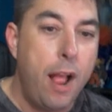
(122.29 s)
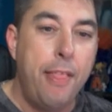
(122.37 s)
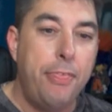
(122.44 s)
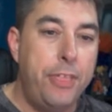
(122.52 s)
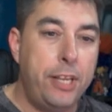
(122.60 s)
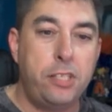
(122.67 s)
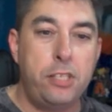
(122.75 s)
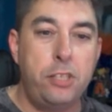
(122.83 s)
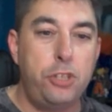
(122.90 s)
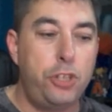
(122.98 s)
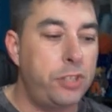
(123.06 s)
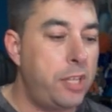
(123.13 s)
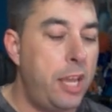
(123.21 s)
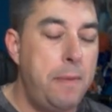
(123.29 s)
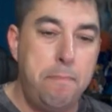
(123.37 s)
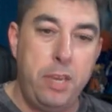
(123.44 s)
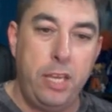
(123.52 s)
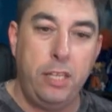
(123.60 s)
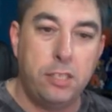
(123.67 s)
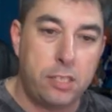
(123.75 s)
This is just a
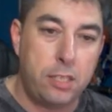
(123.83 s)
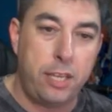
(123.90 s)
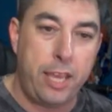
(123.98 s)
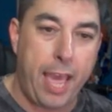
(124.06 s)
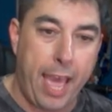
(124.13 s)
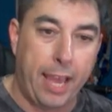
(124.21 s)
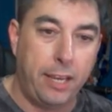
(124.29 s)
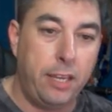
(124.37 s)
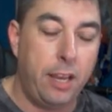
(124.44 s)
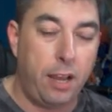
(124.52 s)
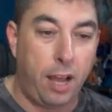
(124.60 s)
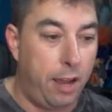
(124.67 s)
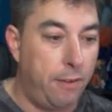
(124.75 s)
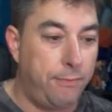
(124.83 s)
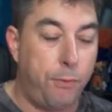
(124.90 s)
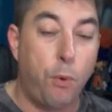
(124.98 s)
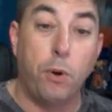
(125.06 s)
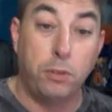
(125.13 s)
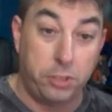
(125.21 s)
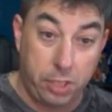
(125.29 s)
means to the end
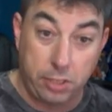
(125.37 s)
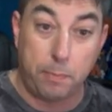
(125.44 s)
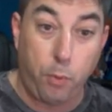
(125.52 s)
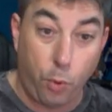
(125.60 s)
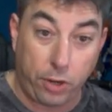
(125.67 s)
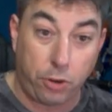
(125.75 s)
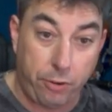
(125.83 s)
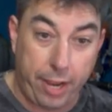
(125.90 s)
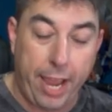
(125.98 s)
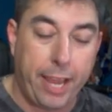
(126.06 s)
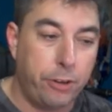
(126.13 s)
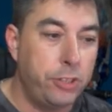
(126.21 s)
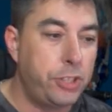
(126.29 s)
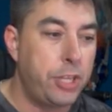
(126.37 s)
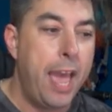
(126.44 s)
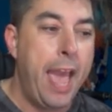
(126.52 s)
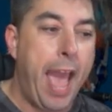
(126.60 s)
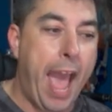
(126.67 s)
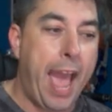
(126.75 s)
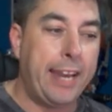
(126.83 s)
to support creators.
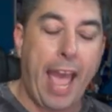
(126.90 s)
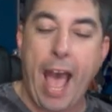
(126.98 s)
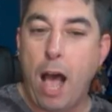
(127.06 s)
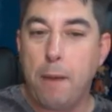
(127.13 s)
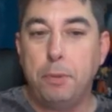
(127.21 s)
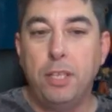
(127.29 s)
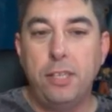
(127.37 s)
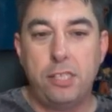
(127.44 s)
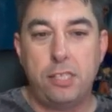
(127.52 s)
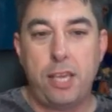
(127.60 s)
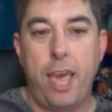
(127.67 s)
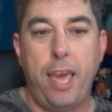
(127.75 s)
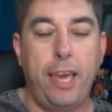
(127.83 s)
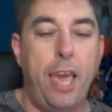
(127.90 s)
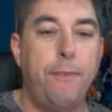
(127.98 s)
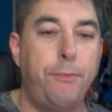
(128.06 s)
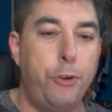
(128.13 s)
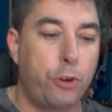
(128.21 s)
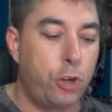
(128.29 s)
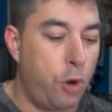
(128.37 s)
And Apple is saying if
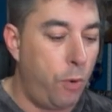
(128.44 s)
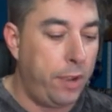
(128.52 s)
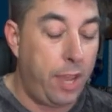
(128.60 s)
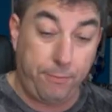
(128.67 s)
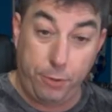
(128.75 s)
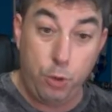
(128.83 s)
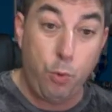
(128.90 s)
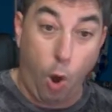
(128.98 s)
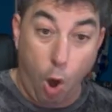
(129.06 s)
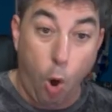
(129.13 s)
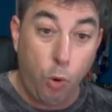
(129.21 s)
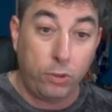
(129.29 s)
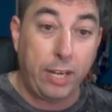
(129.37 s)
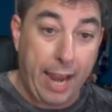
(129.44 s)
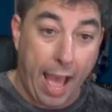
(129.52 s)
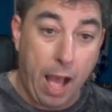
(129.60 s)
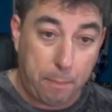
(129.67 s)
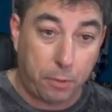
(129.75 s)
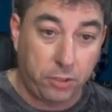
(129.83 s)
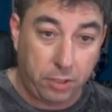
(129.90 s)
you own an
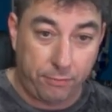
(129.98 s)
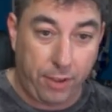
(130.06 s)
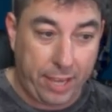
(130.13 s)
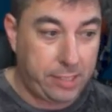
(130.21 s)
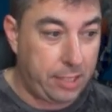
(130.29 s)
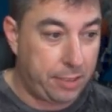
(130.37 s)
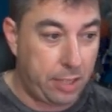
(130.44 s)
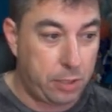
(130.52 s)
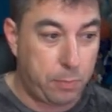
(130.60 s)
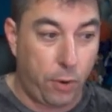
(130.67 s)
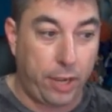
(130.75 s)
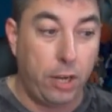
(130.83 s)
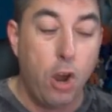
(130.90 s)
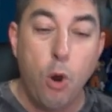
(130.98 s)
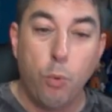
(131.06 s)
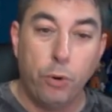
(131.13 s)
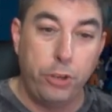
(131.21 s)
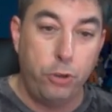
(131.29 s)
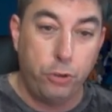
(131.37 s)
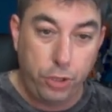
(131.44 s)
Apple device at this point where
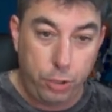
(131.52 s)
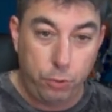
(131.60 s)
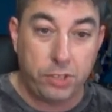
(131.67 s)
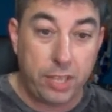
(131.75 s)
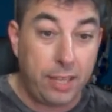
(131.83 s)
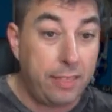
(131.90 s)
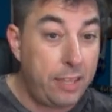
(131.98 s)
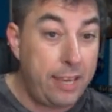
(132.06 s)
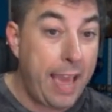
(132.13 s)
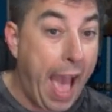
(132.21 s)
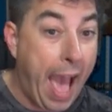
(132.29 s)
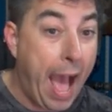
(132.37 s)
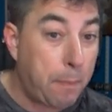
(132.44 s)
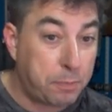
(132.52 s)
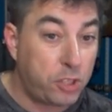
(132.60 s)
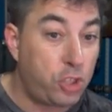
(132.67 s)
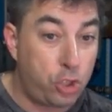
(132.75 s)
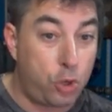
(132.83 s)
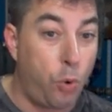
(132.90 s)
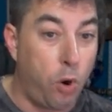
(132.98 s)
you're using the App
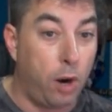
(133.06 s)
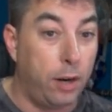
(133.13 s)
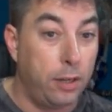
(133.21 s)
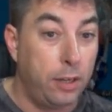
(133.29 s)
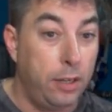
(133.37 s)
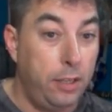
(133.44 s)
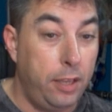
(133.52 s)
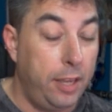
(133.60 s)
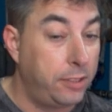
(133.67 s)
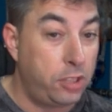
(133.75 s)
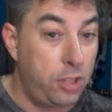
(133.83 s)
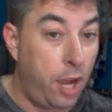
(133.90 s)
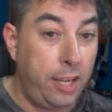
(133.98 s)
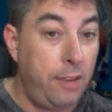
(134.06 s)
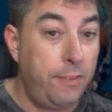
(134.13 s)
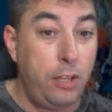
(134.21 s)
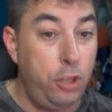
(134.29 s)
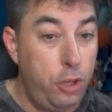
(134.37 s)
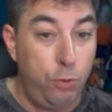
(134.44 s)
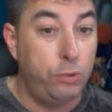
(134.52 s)
Store, it's not
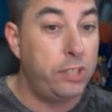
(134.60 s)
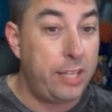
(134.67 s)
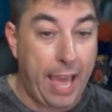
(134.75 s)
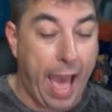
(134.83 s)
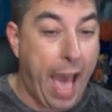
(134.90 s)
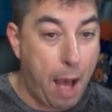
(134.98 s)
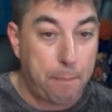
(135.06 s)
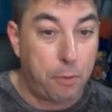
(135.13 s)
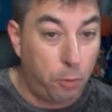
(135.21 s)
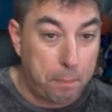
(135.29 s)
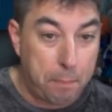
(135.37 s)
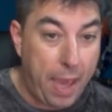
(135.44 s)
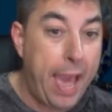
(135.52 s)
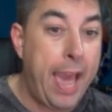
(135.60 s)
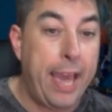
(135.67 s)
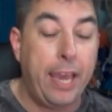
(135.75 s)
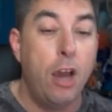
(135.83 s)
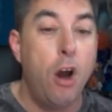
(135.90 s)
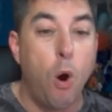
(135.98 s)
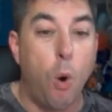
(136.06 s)
even using Apple Pay
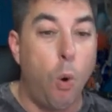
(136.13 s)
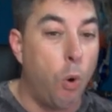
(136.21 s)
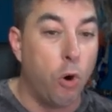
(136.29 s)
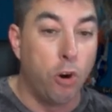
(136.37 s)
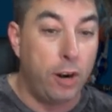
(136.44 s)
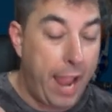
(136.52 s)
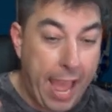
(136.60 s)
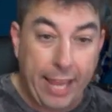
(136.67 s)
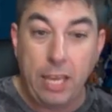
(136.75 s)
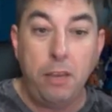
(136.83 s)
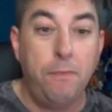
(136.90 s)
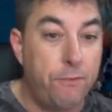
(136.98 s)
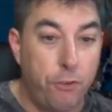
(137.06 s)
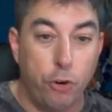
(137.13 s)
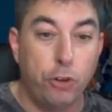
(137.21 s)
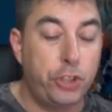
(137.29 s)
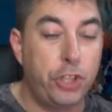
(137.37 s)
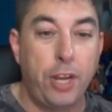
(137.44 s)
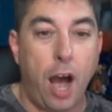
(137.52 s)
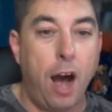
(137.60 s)
or any
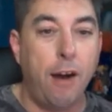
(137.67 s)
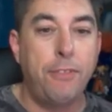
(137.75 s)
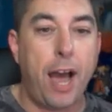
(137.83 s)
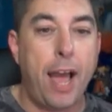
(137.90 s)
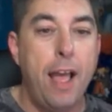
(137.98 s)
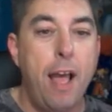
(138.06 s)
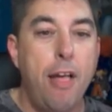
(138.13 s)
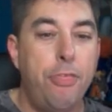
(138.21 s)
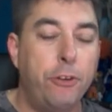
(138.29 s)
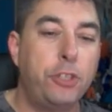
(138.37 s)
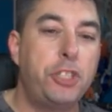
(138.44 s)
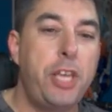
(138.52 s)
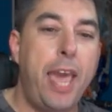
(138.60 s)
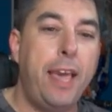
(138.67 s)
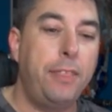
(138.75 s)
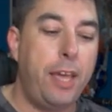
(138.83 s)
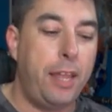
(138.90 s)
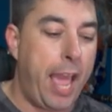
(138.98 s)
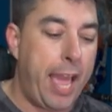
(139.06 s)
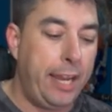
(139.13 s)
version of that. They're saying
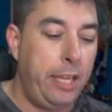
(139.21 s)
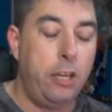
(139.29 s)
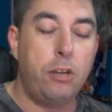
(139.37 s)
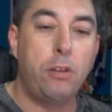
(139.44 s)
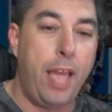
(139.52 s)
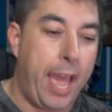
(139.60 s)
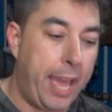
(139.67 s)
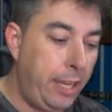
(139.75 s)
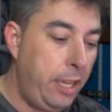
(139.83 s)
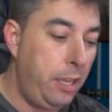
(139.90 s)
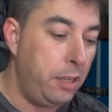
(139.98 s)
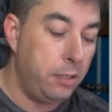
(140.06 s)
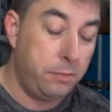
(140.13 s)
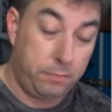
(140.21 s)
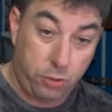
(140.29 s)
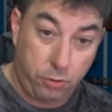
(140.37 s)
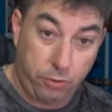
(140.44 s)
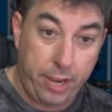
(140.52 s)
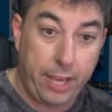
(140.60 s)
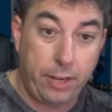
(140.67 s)
that any
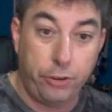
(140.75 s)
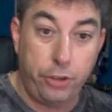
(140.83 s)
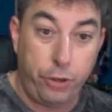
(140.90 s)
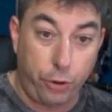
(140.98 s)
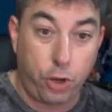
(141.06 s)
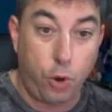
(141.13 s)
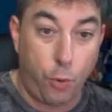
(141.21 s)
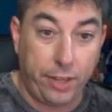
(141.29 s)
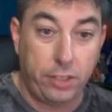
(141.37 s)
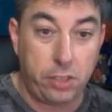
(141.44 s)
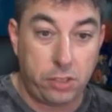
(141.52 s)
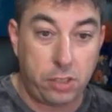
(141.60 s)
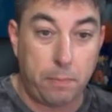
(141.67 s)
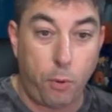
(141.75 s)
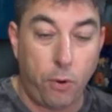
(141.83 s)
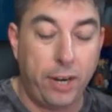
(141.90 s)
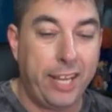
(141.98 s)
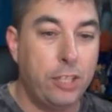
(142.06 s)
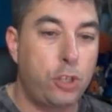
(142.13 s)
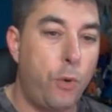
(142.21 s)
creator you're going to support
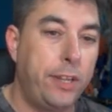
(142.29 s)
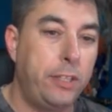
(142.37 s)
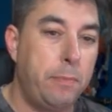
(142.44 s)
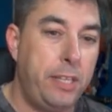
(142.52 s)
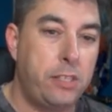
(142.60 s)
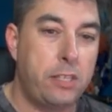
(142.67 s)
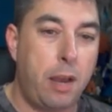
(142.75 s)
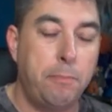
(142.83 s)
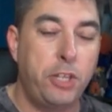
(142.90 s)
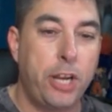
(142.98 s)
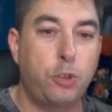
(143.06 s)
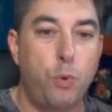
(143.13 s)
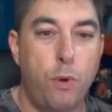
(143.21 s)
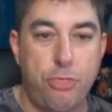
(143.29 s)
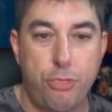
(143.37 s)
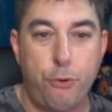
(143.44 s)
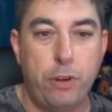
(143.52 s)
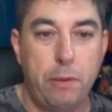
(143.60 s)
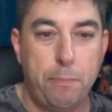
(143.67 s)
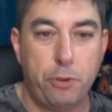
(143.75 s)
is going to be subject to a
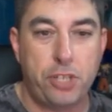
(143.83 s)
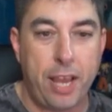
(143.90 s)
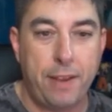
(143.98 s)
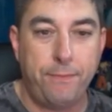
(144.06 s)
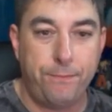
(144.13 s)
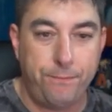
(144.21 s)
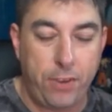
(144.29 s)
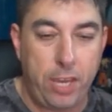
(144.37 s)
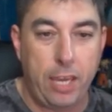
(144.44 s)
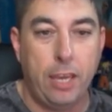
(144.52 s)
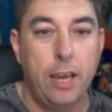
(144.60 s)
30% fee.